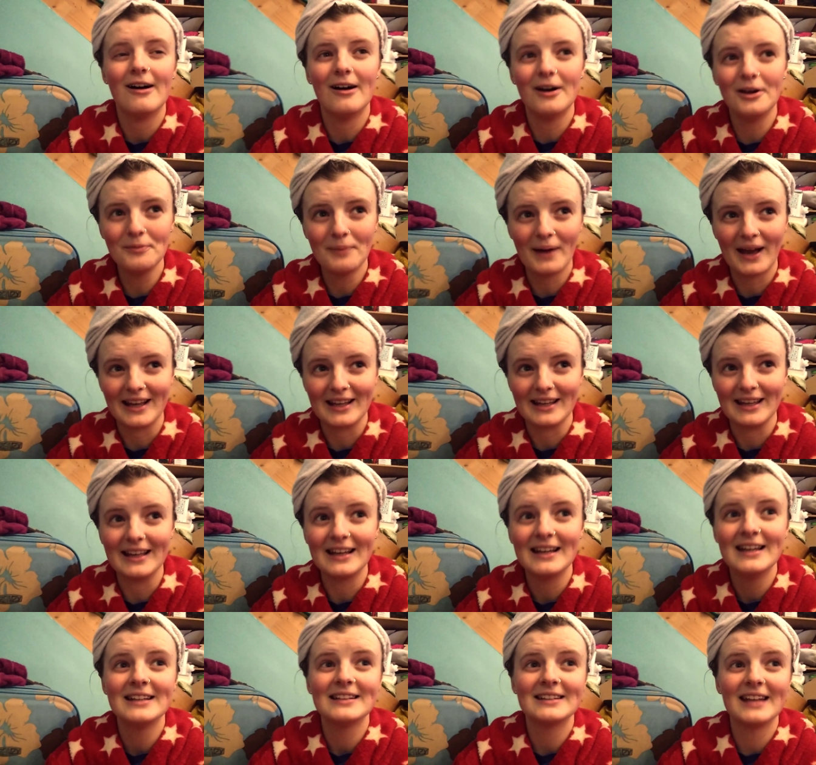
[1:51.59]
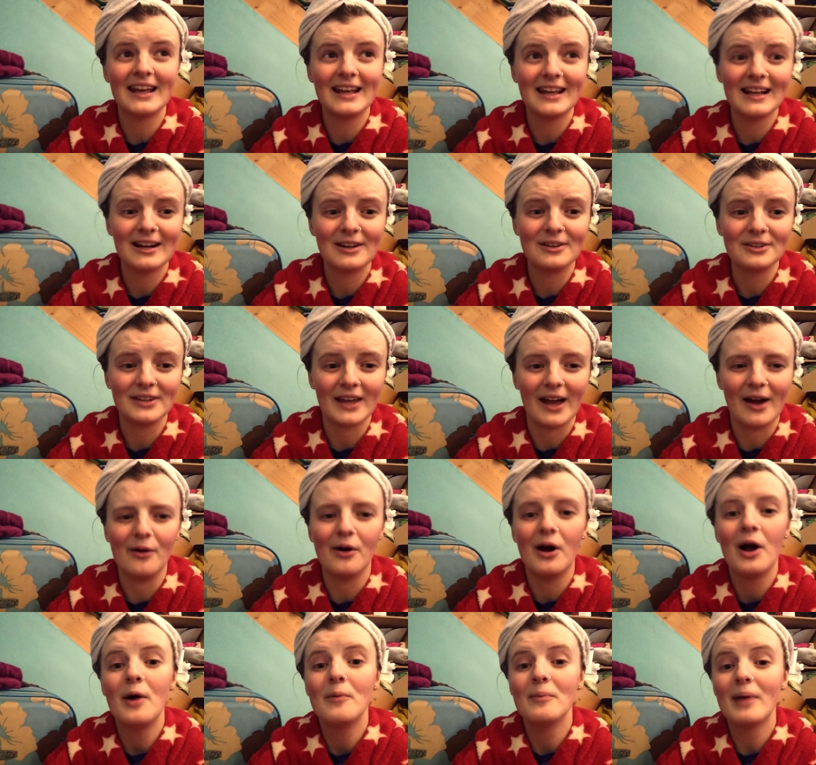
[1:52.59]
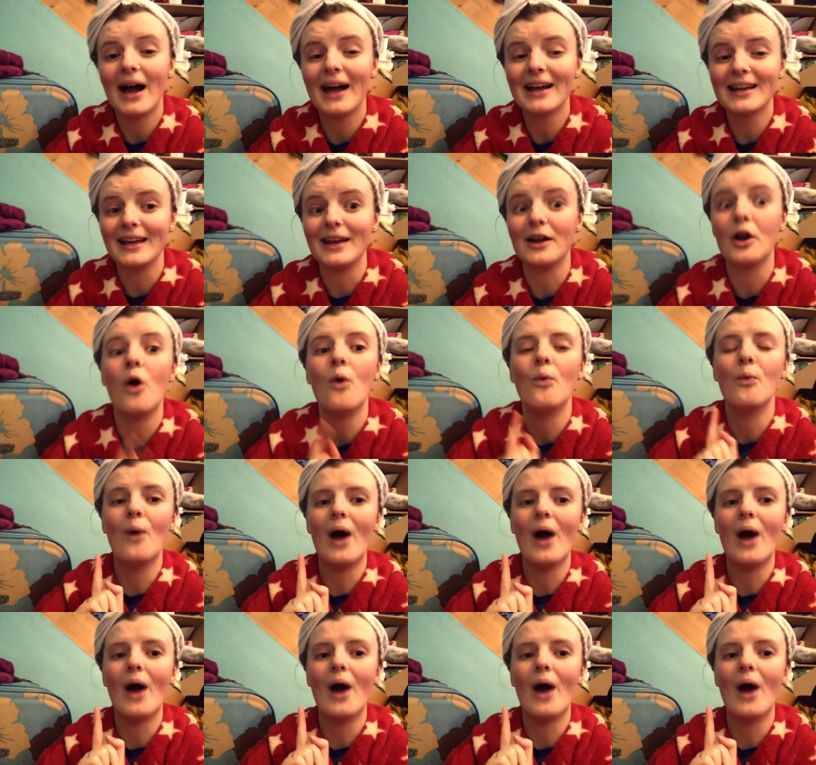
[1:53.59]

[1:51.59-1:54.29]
unpacking, taking clothes out, packing,